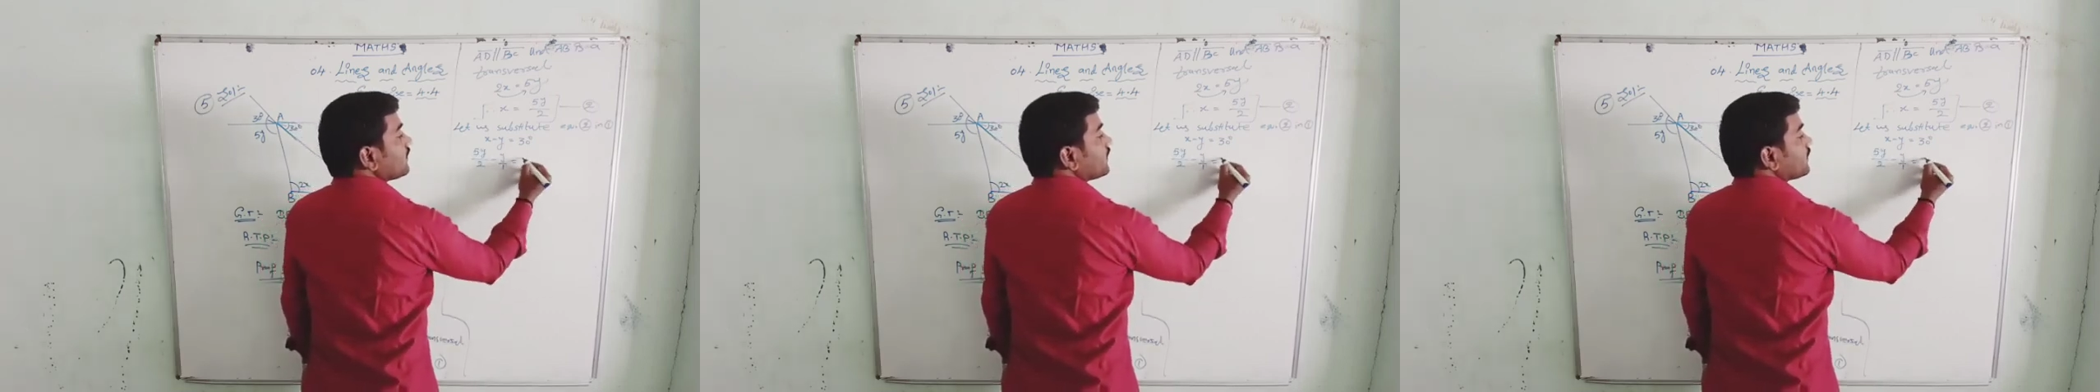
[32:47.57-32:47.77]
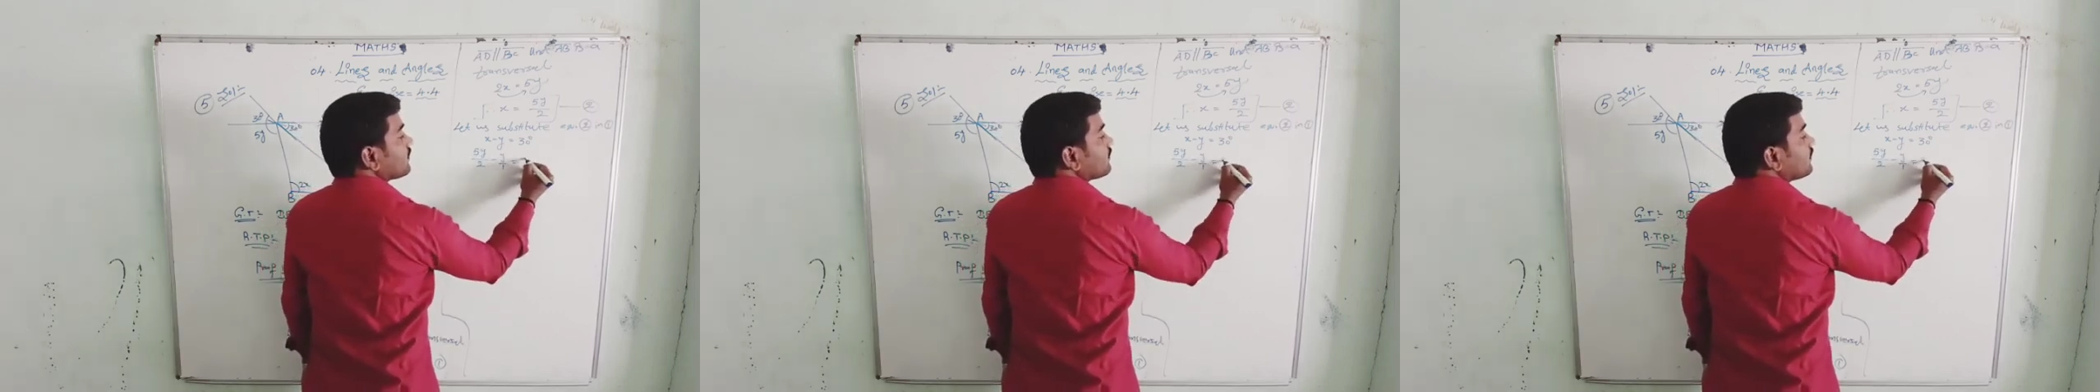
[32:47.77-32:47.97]

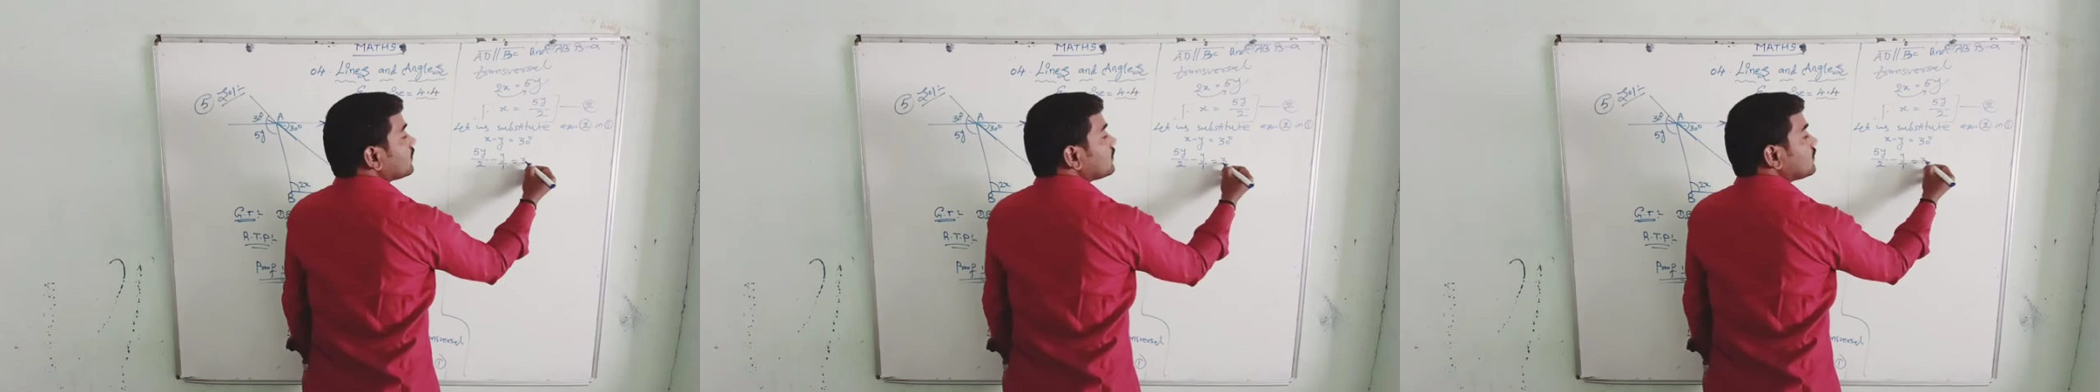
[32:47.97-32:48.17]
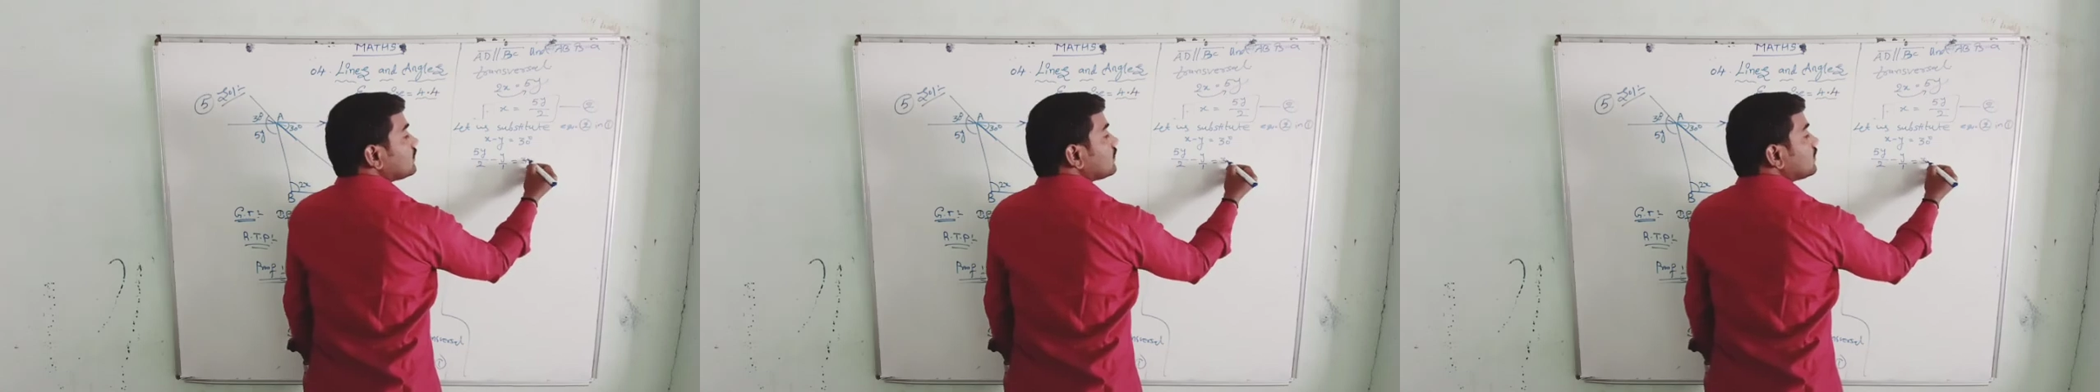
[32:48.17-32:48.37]
that equal
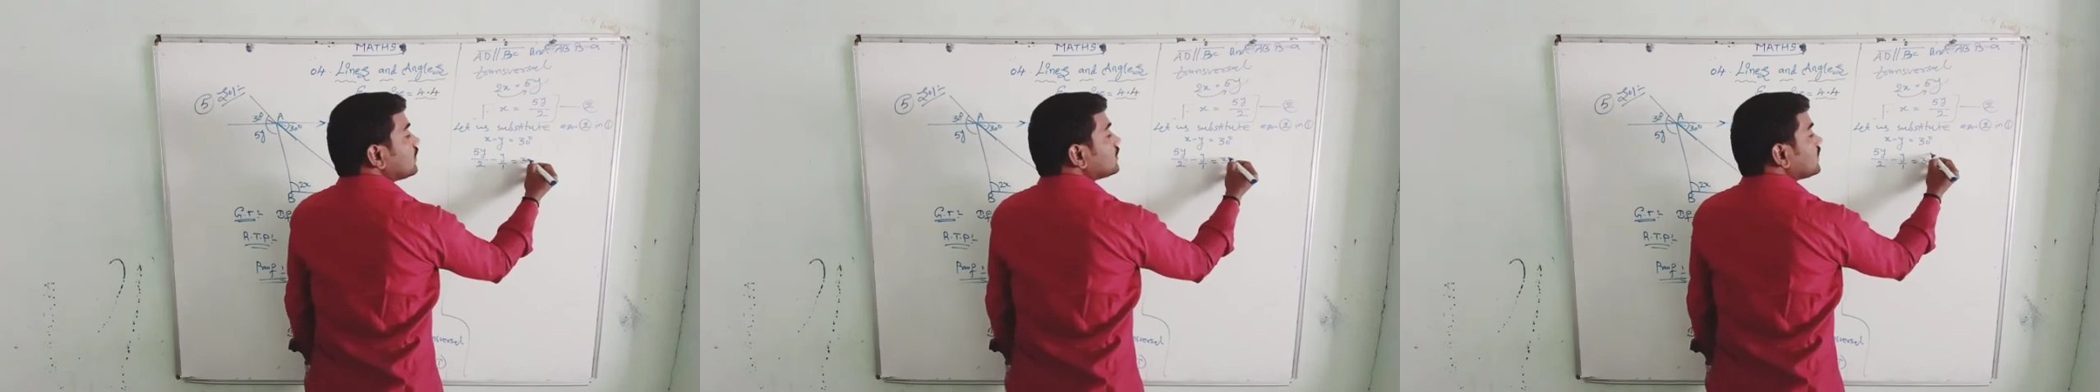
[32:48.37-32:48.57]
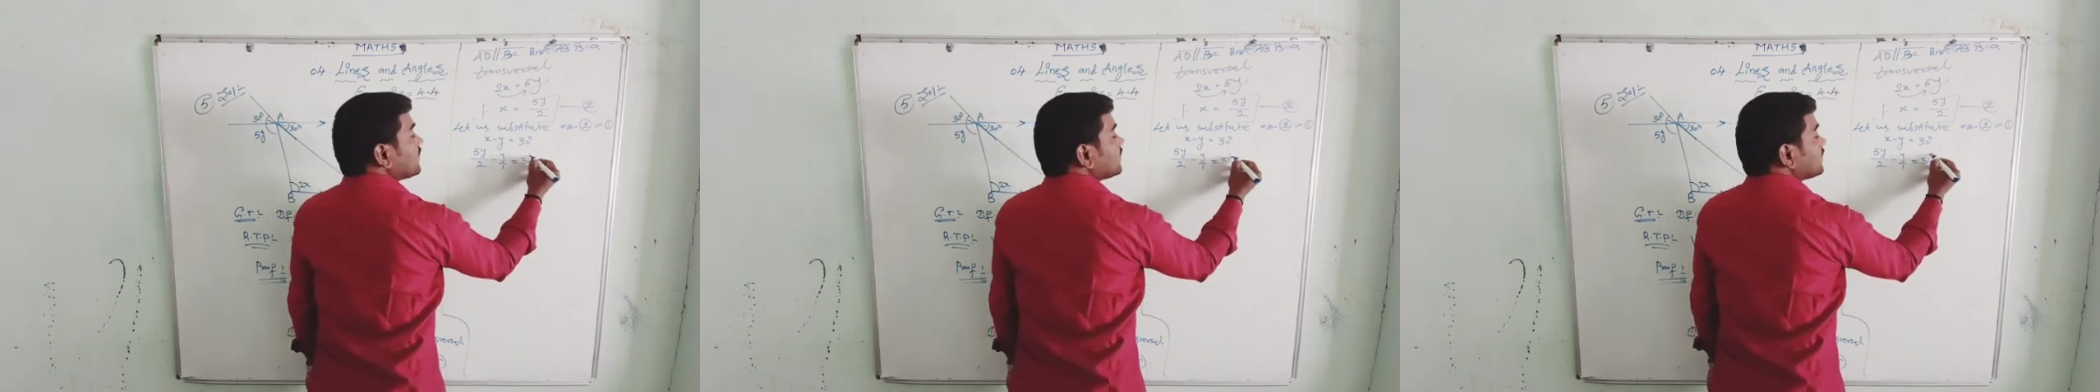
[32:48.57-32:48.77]

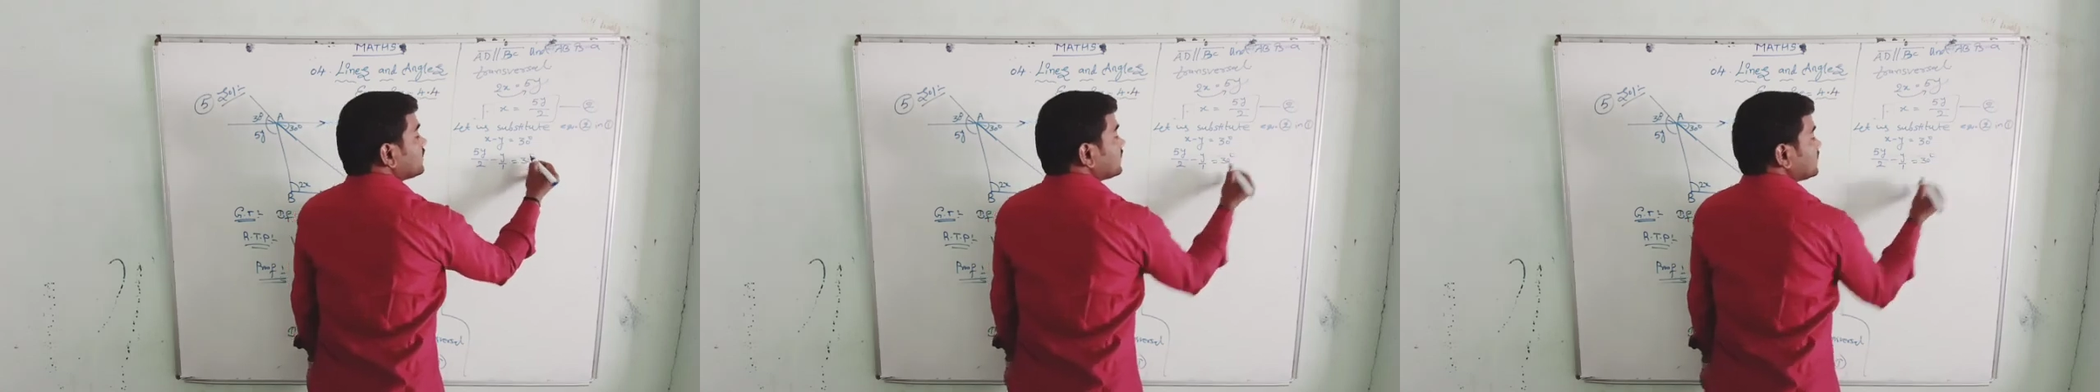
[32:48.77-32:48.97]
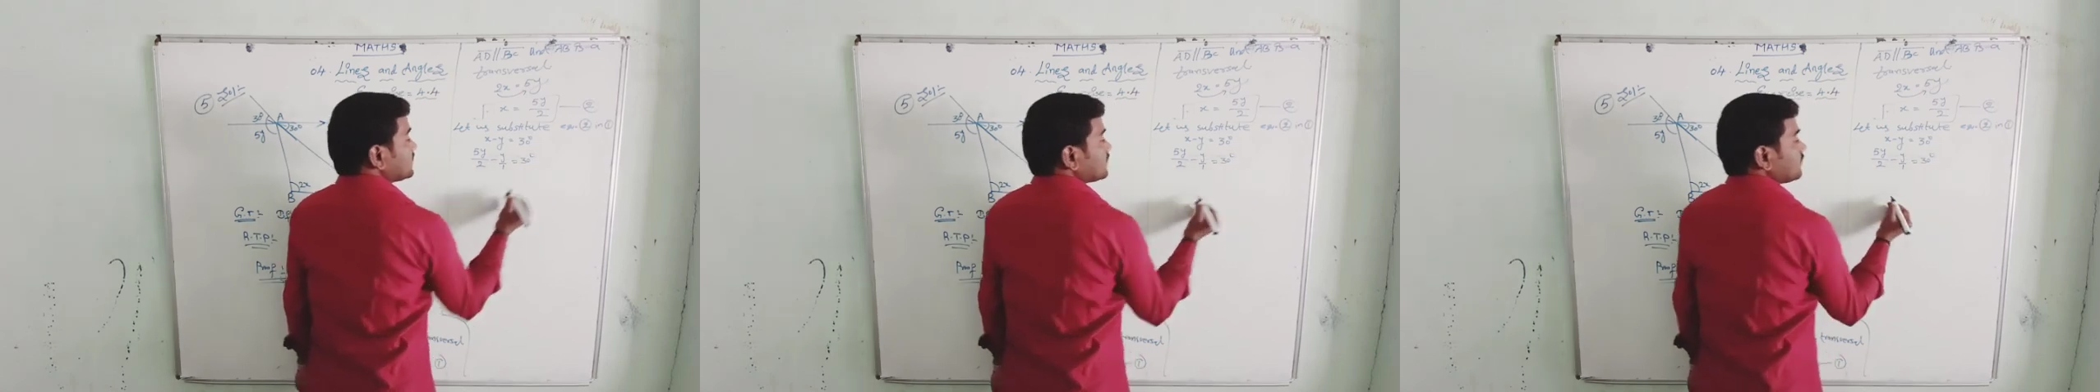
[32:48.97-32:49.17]
to 30
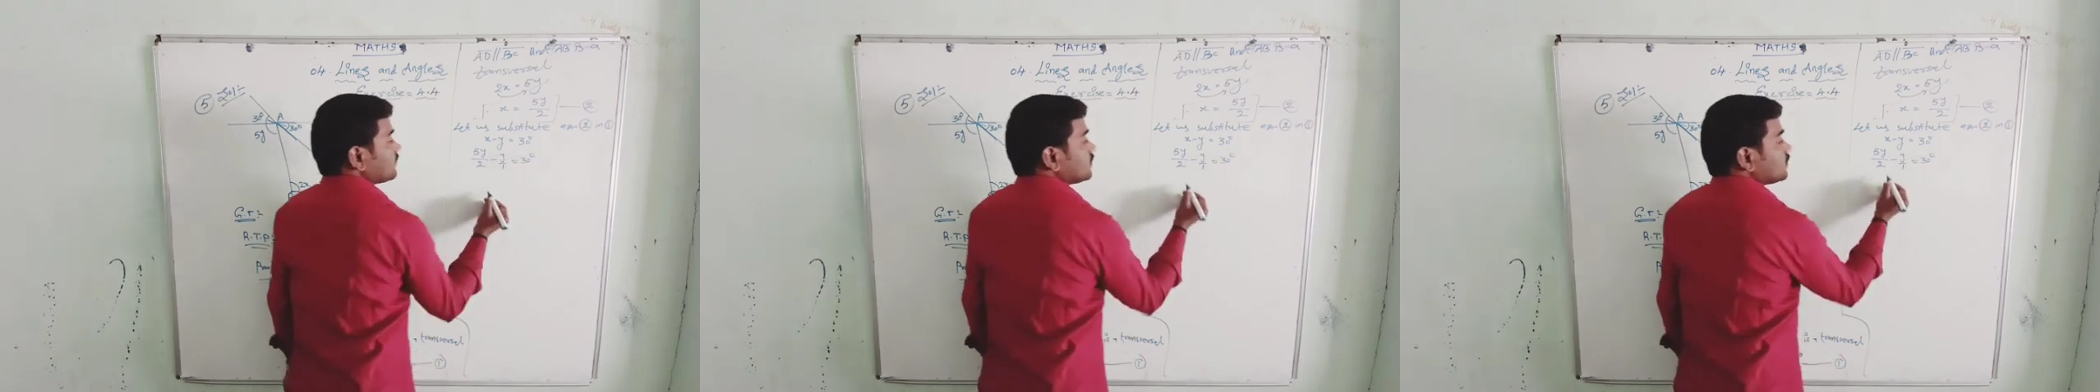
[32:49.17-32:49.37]
degrees.